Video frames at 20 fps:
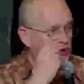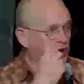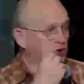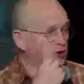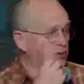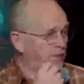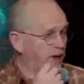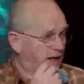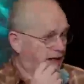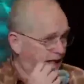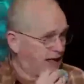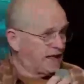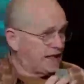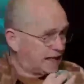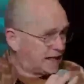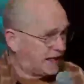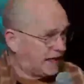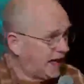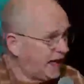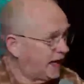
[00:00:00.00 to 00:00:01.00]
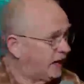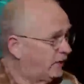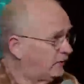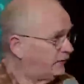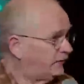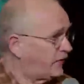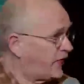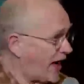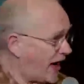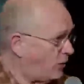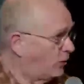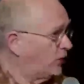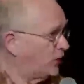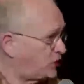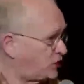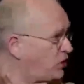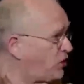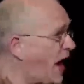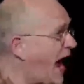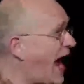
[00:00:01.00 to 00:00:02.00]
you to begin to give that which
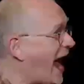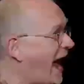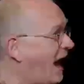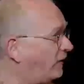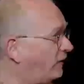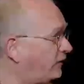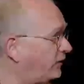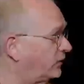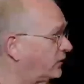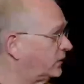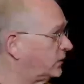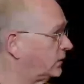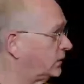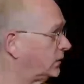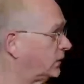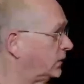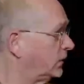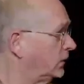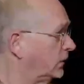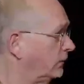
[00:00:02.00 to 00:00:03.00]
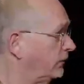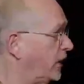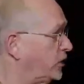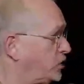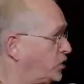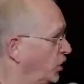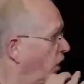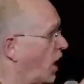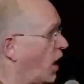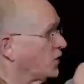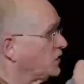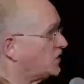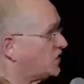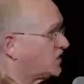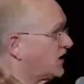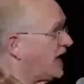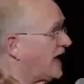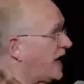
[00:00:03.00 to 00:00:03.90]
you have, that you don't see